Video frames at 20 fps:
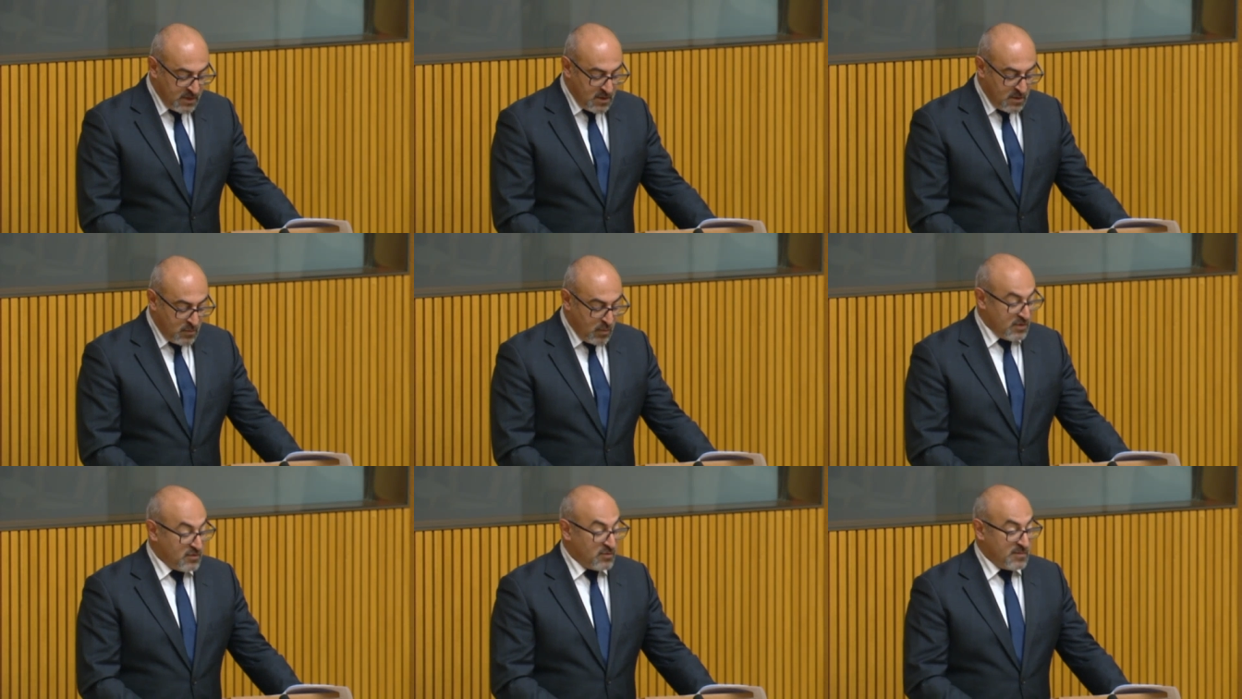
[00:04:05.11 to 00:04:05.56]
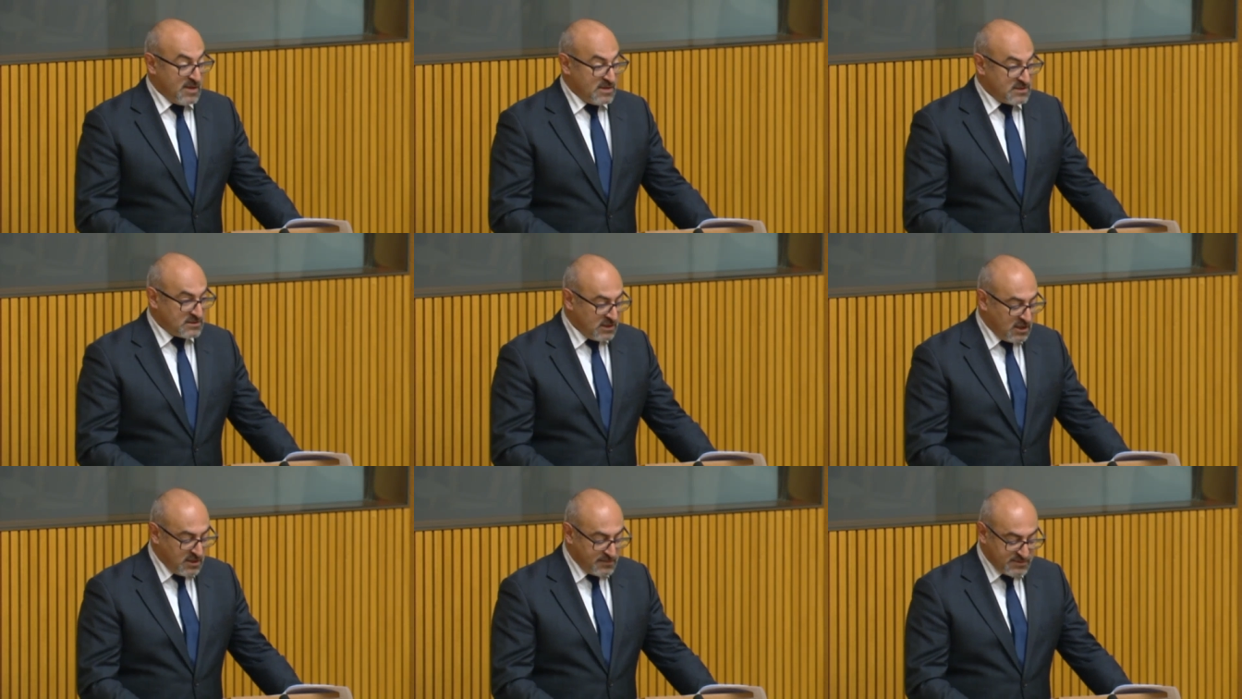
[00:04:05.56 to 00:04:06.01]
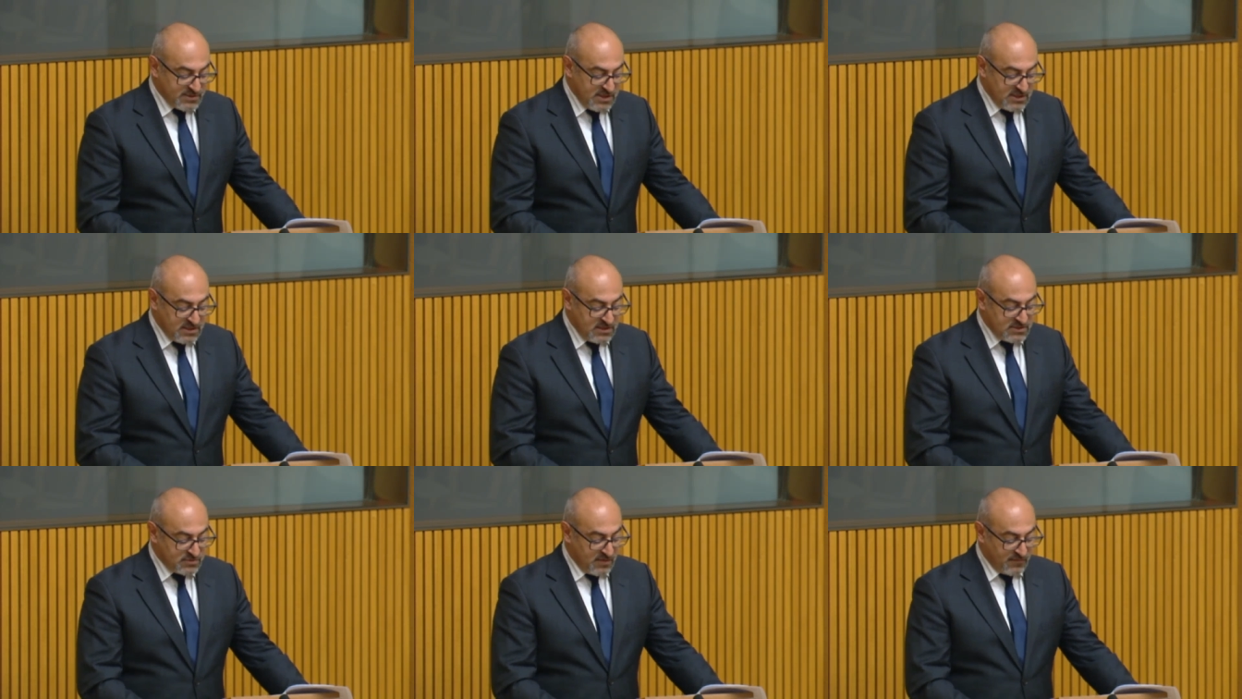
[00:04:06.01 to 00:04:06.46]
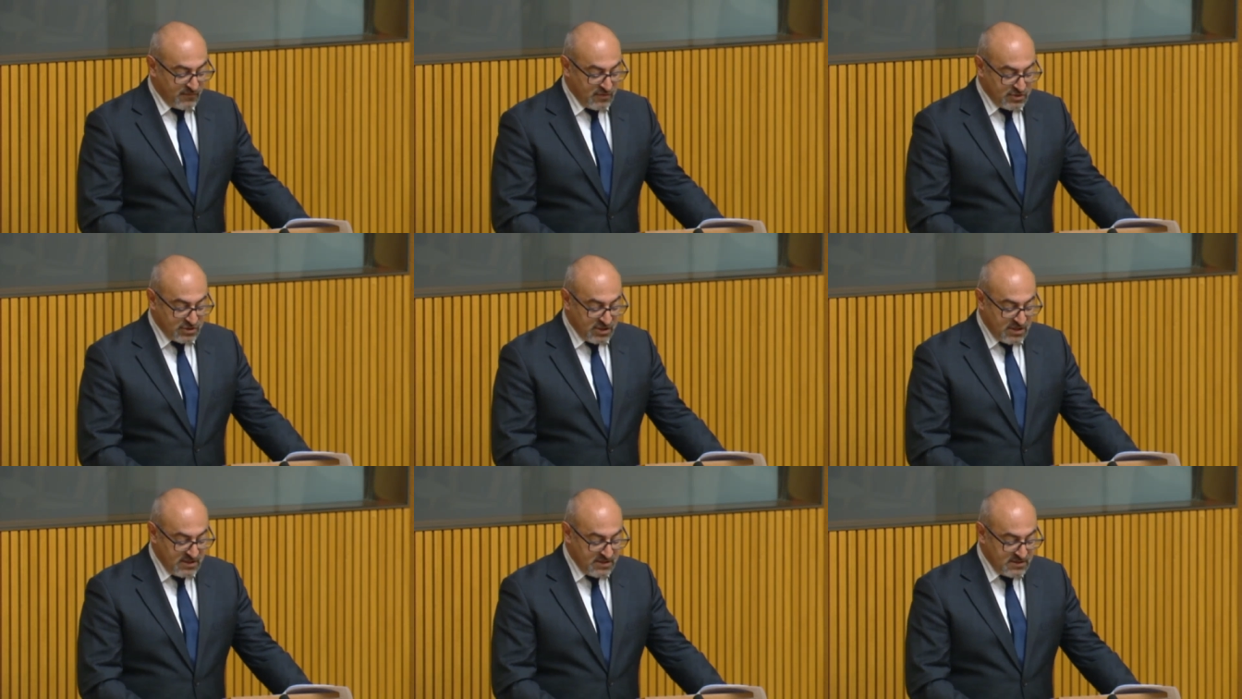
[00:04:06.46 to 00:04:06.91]
whether it be asylum seekers,
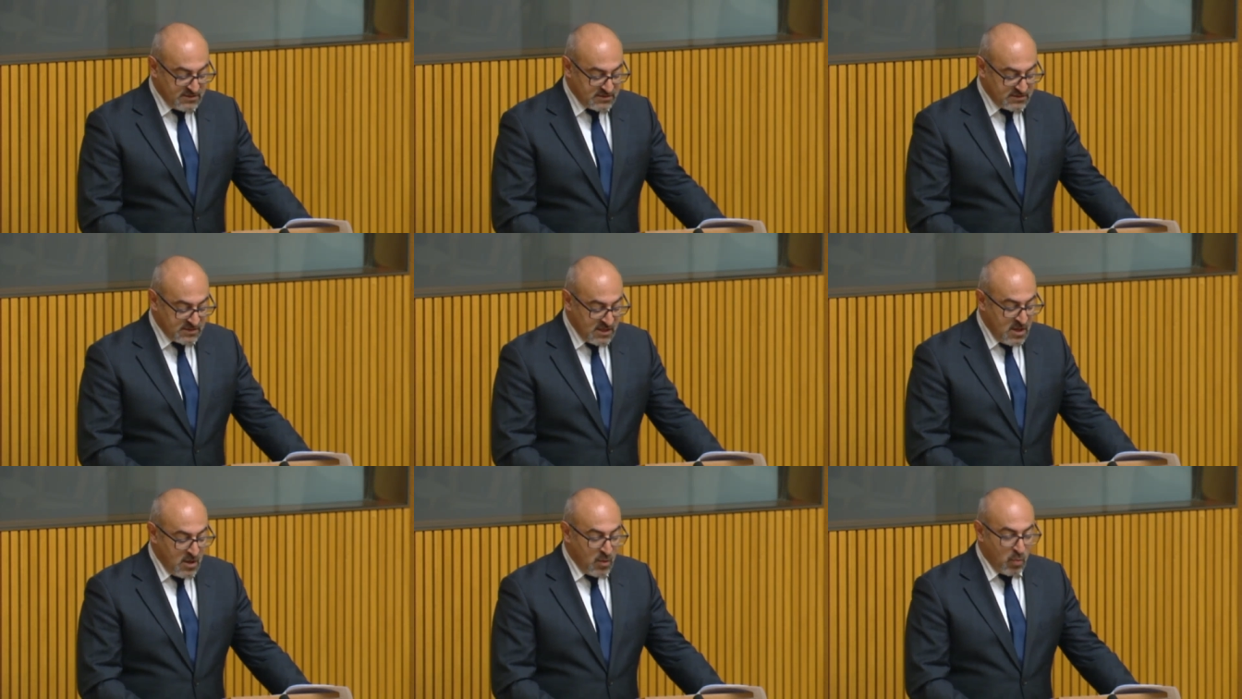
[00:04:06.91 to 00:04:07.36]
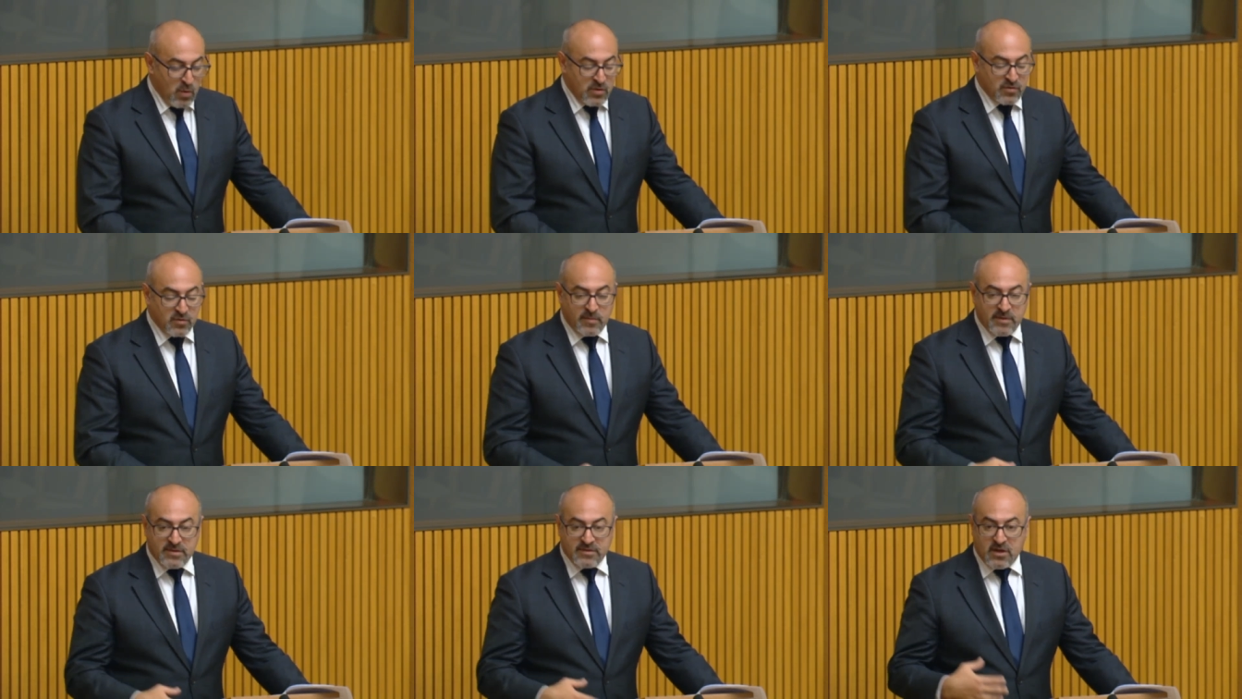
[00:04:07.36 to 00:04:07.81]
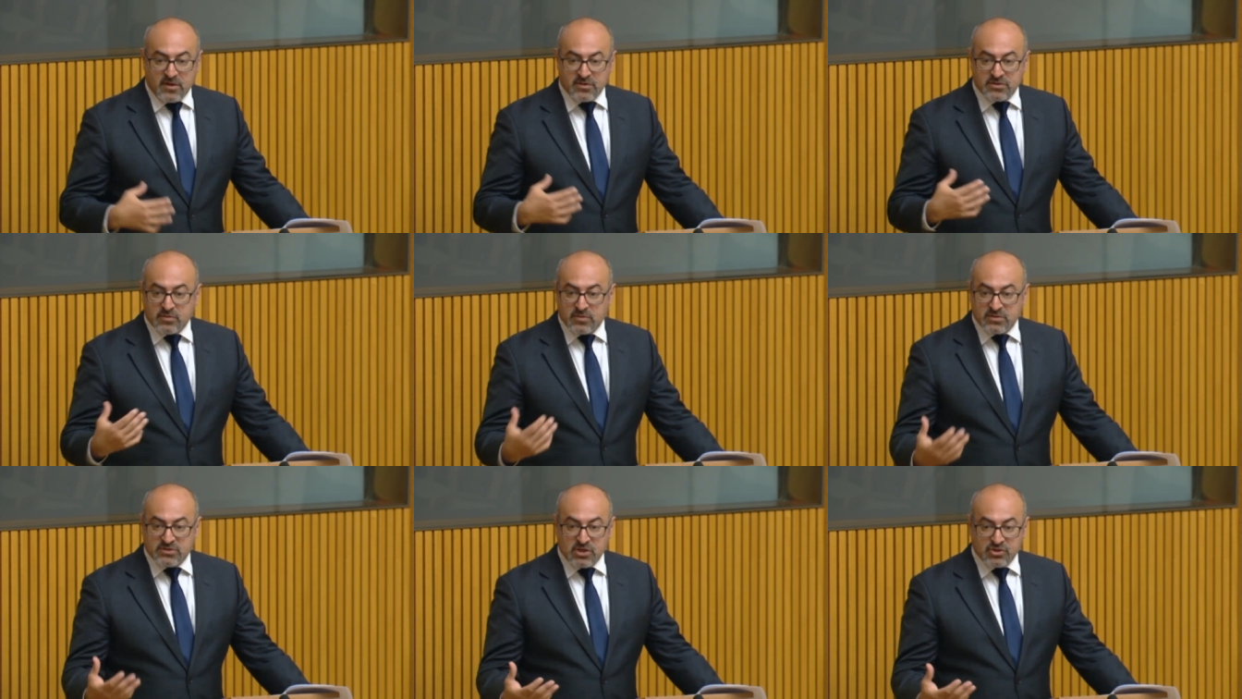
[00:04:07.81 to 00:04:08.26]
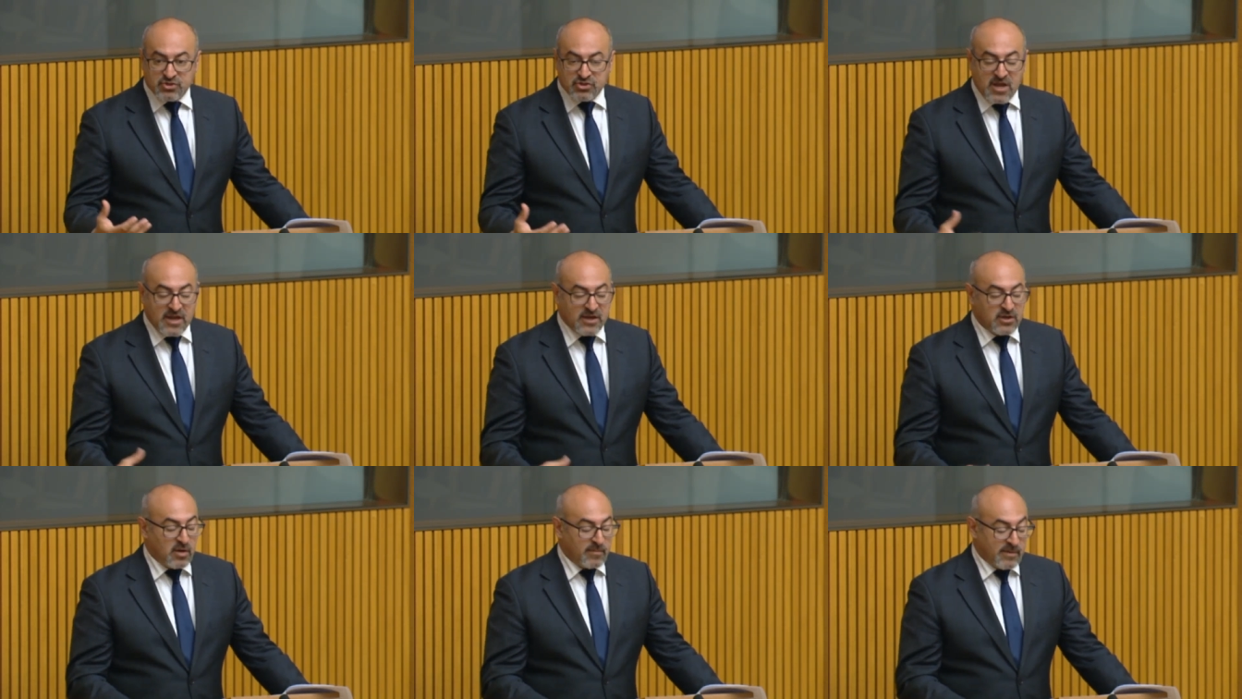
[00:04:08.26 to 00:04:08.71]
refugees, whether it be those who are
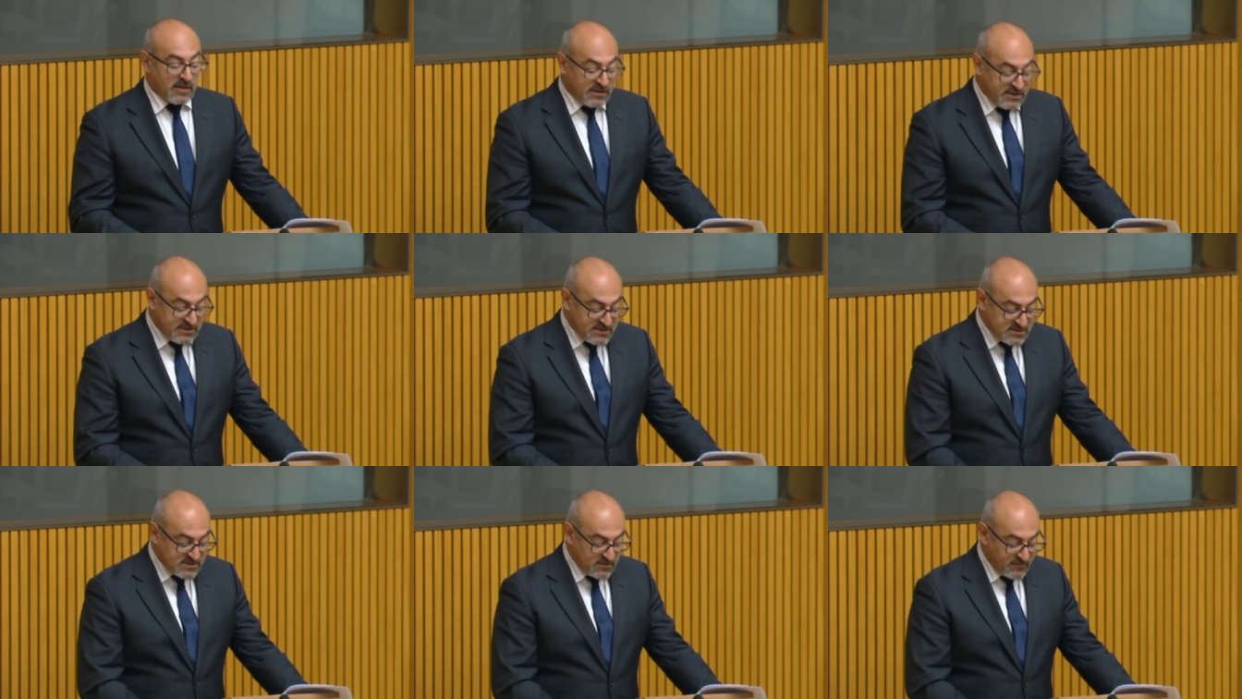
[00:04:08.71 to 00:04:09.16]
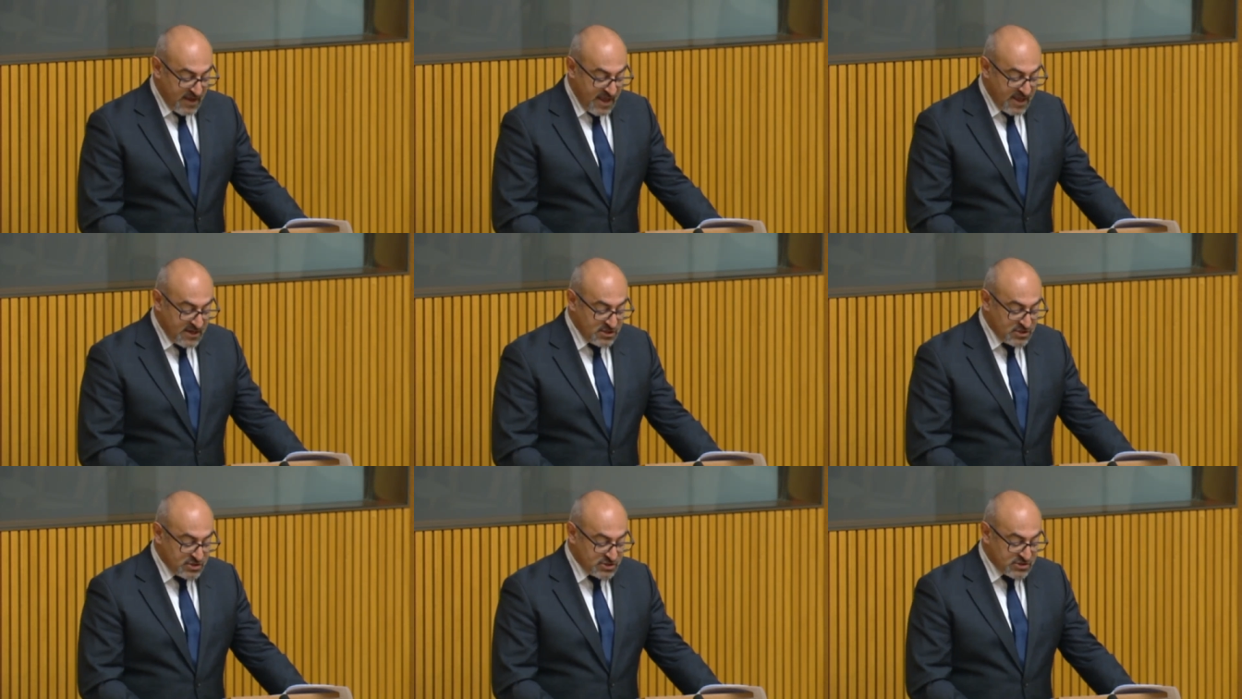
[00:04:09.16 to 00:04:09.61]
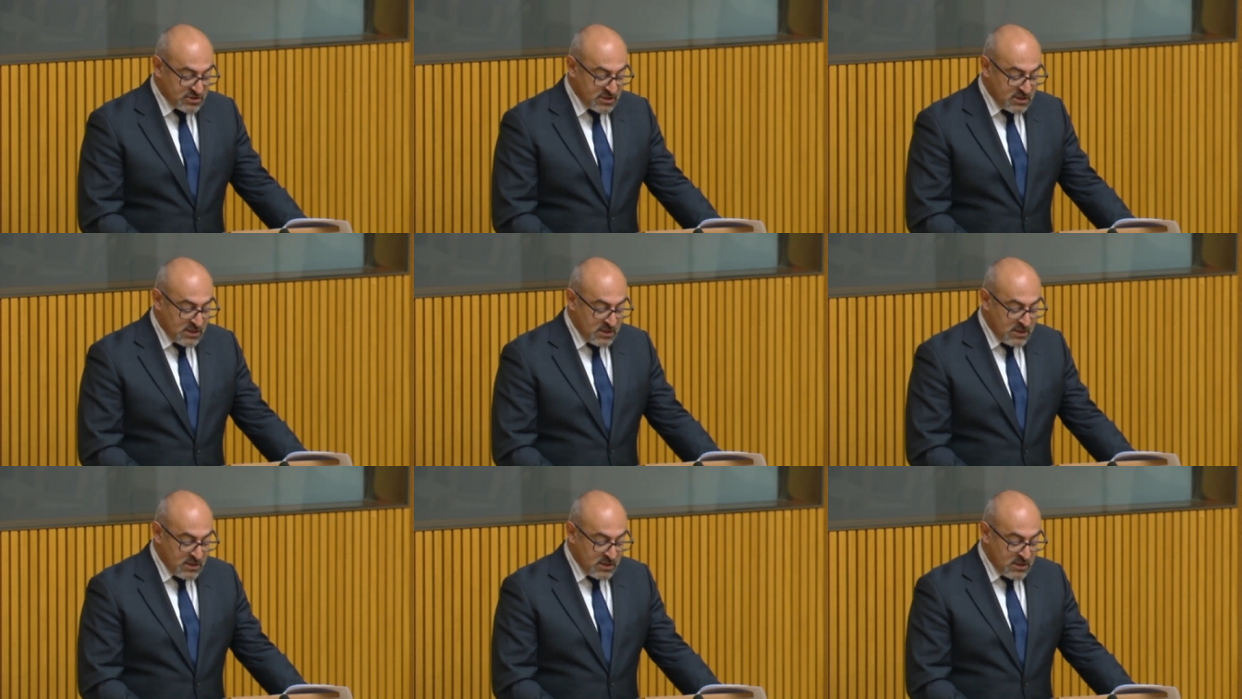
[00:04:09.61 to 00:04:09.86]
socioeconomically disadvantaged.